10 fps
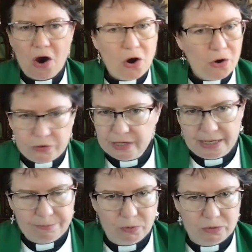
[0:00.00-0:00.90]

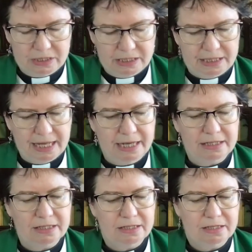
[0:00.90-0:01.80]
Only Paul did
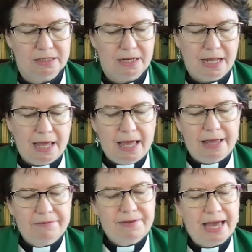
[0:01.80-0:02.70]
that.
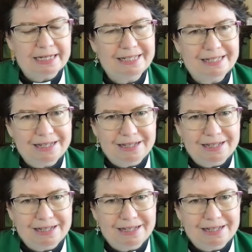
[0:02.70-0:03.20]
In fact,